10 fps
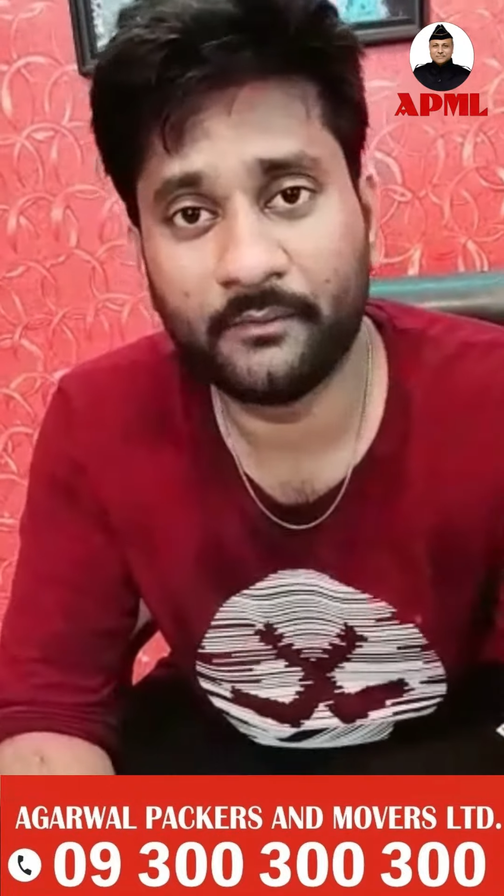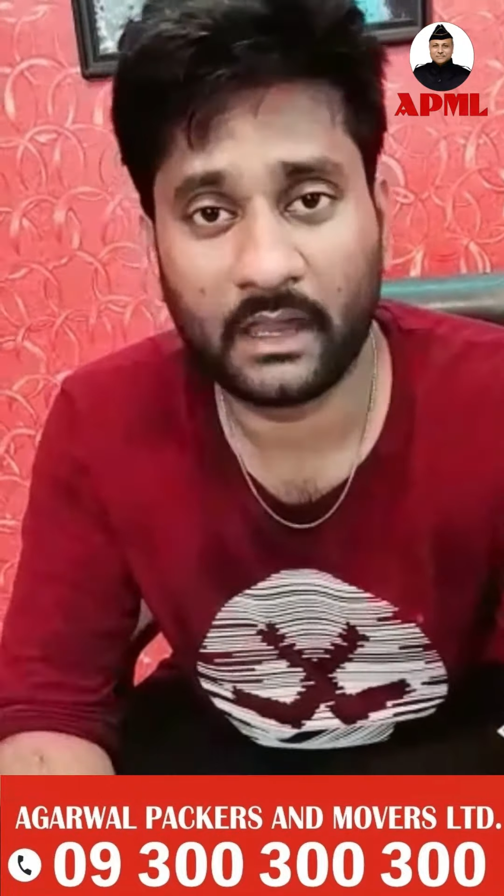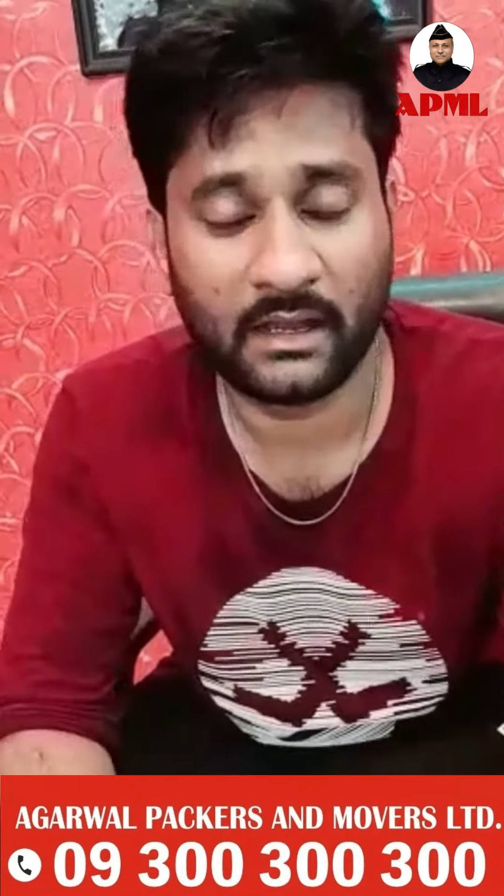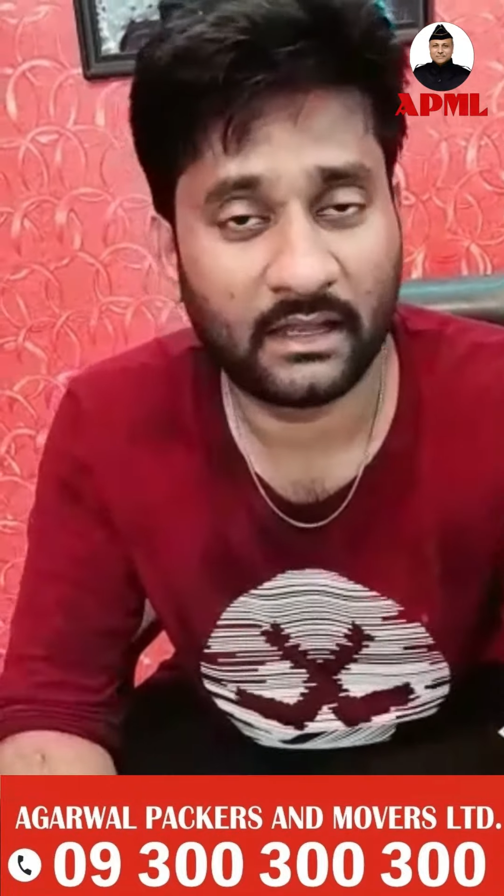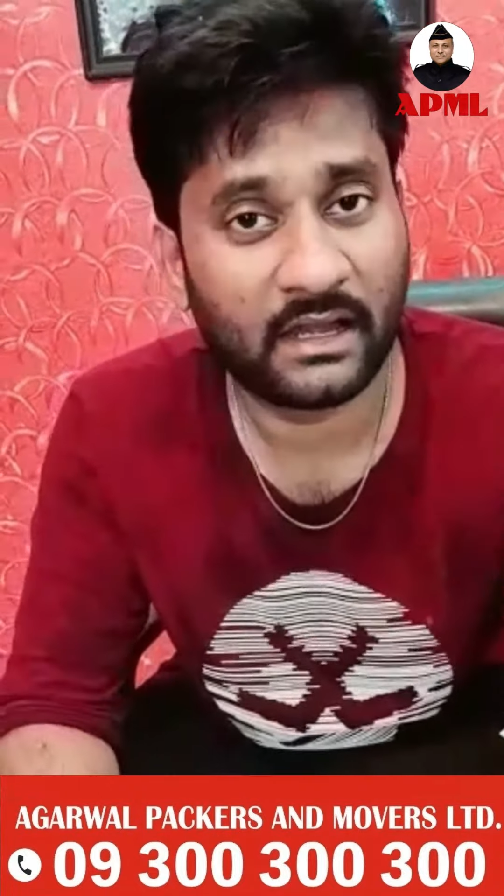
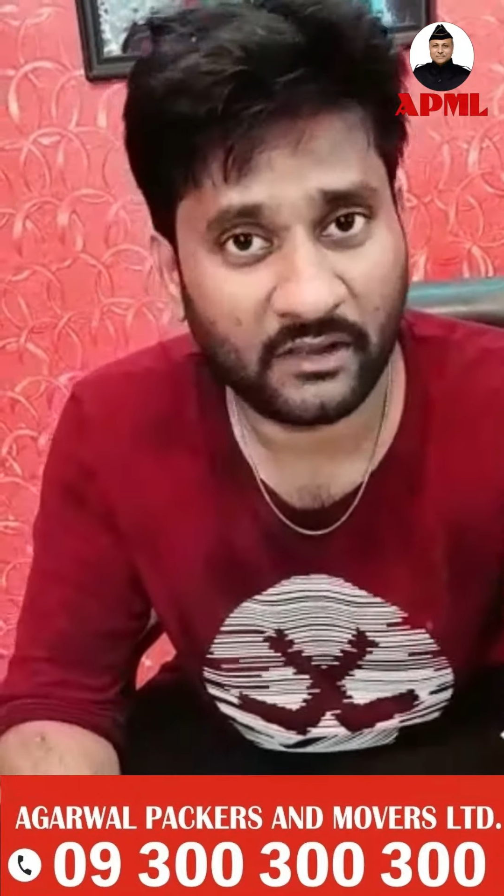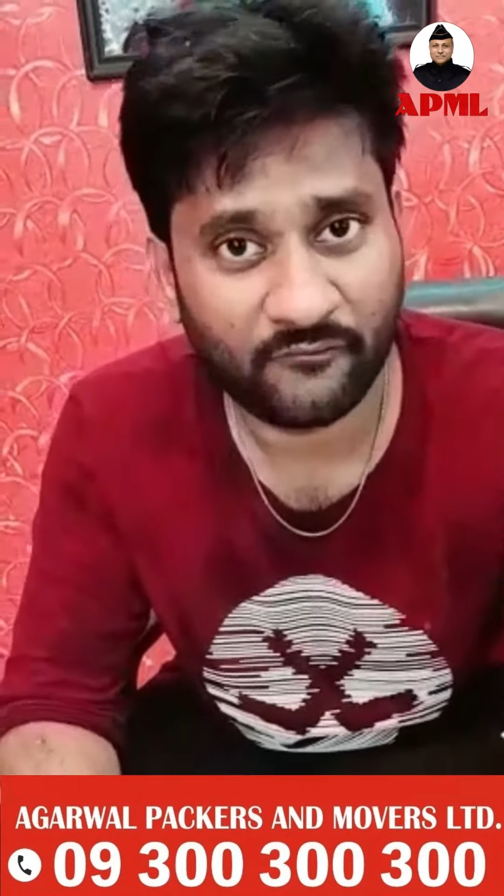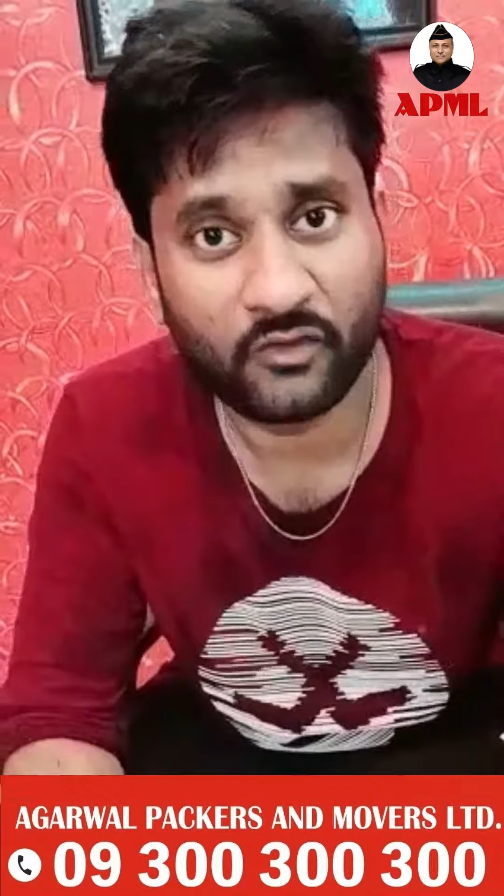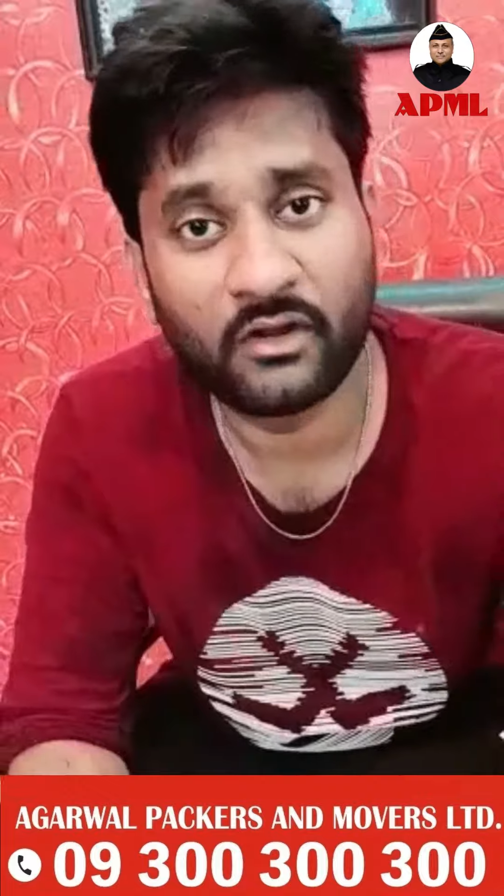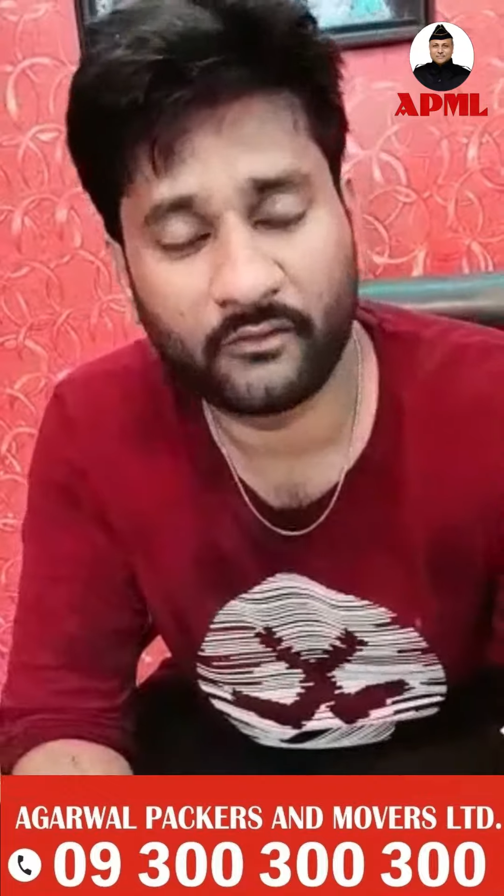And then I
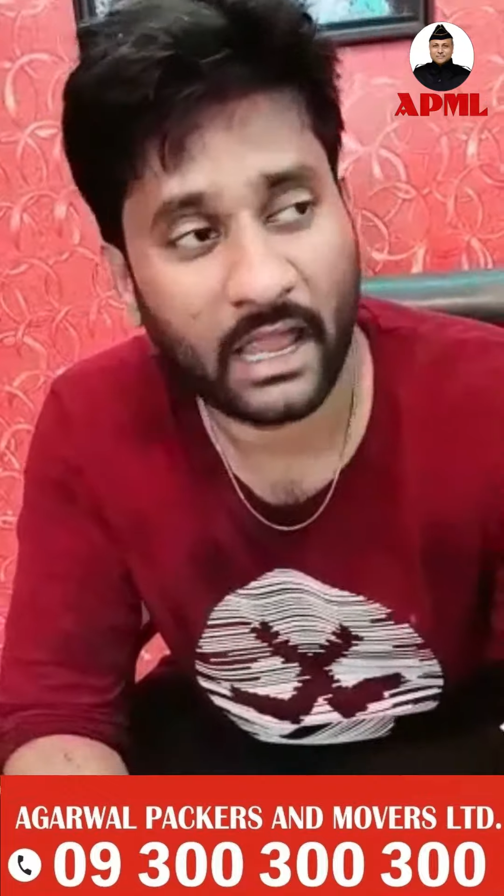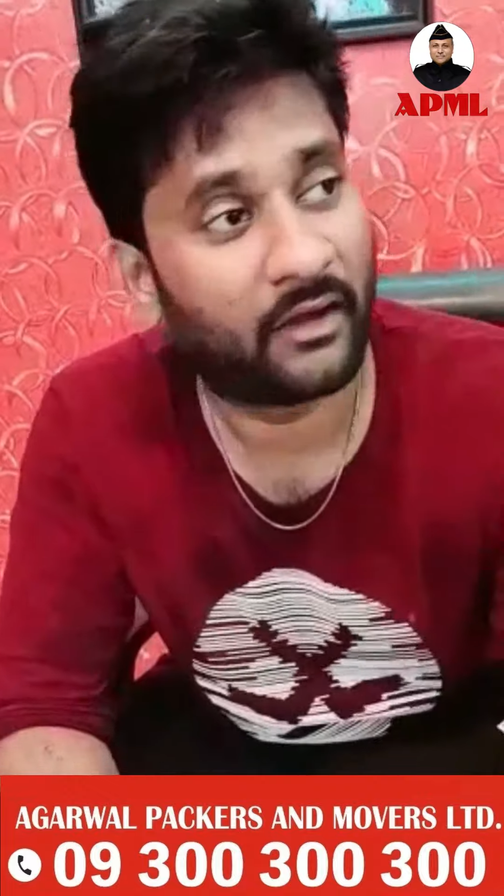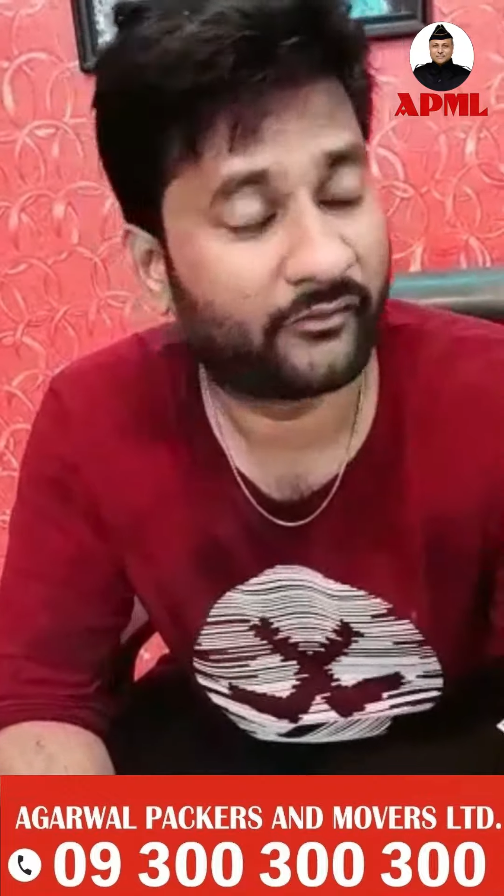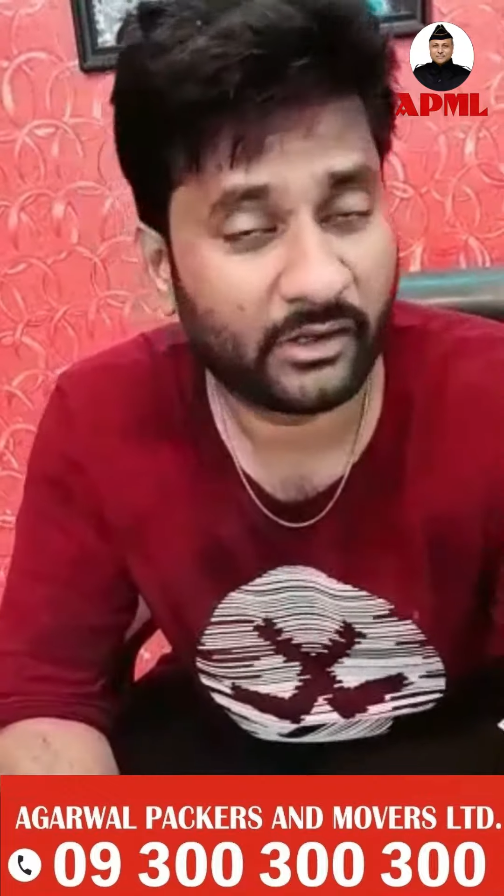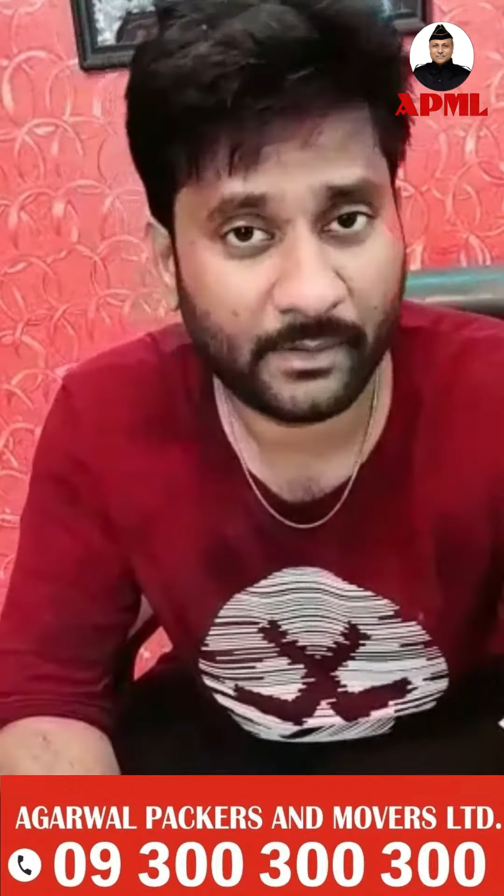found
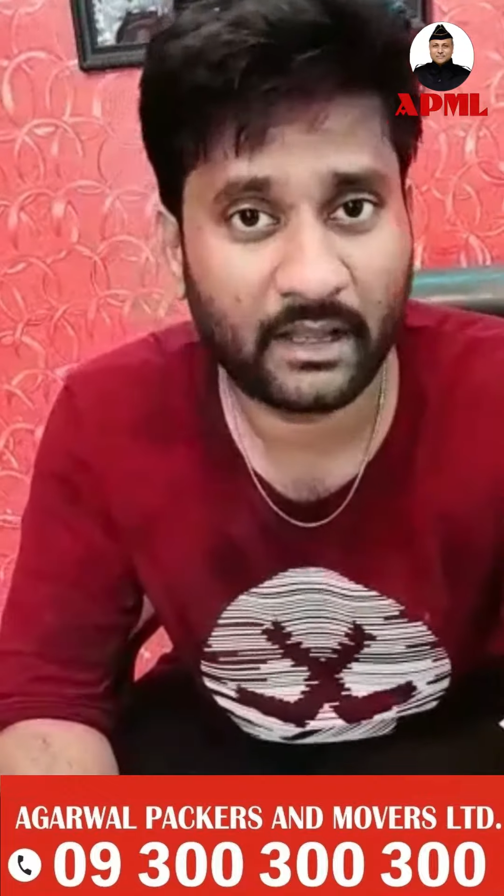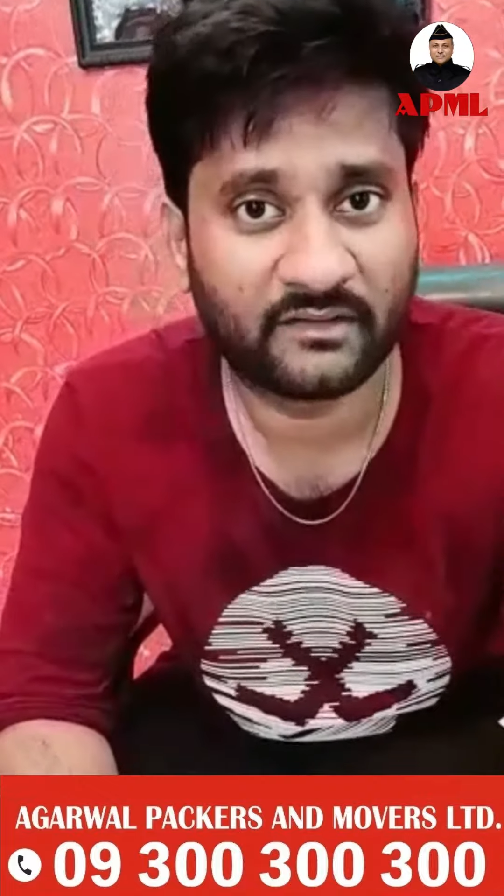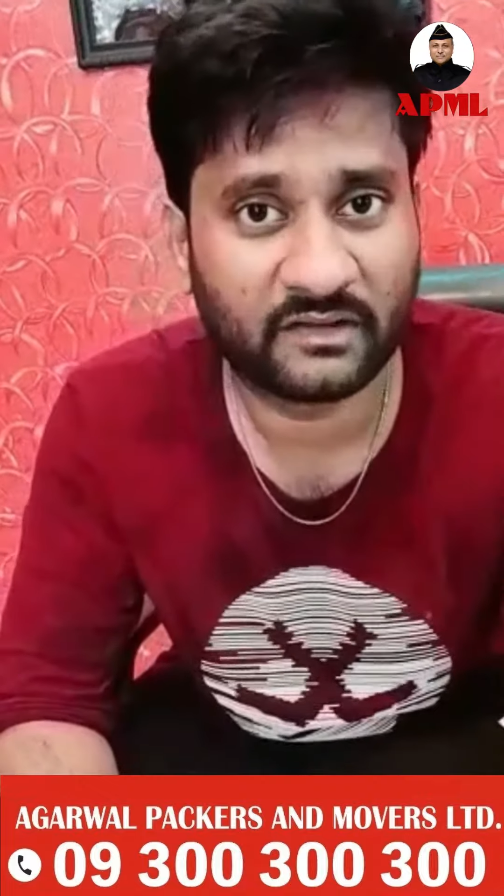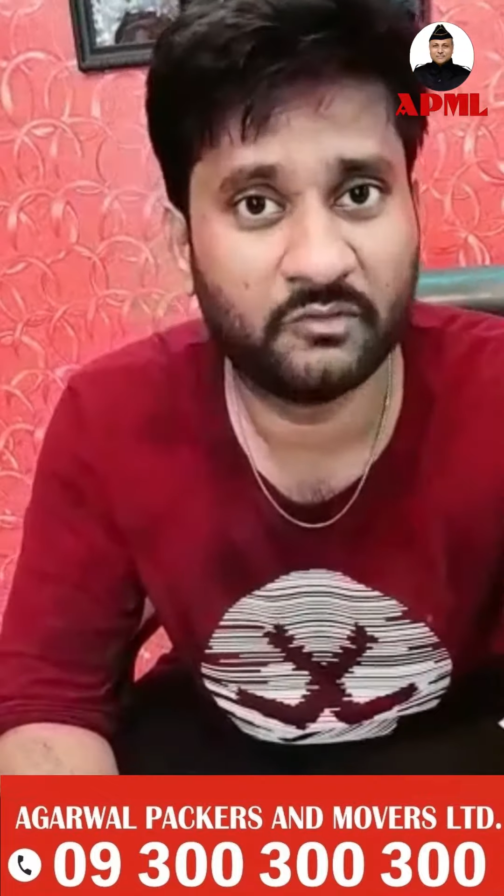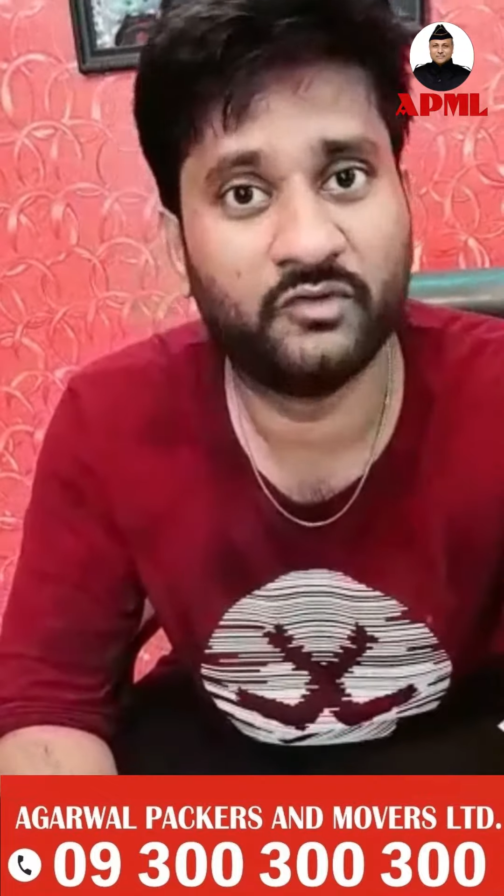Agarwal Packers
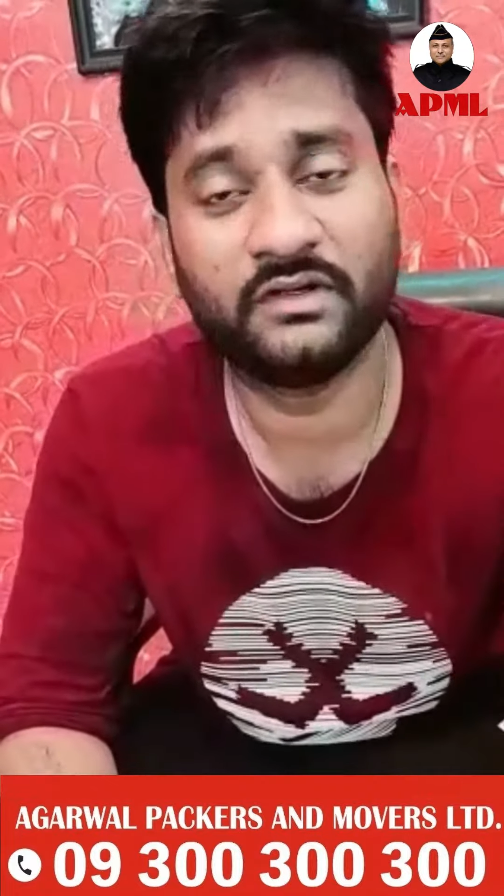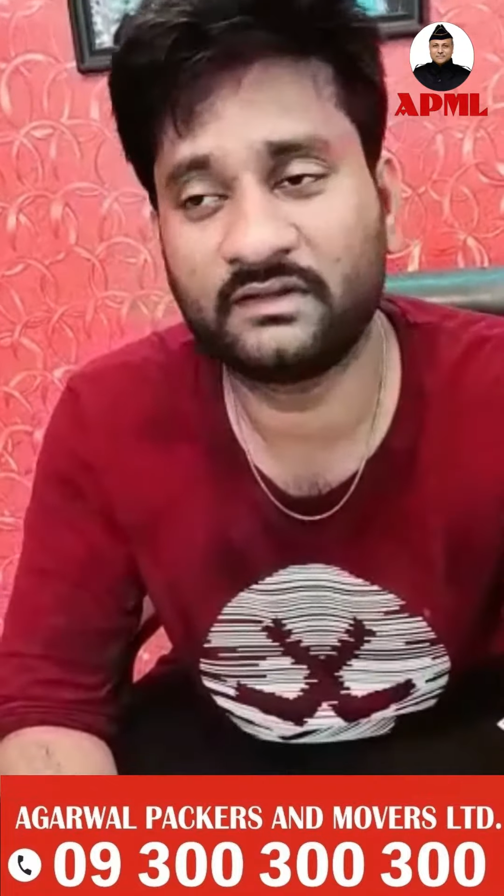and Movers.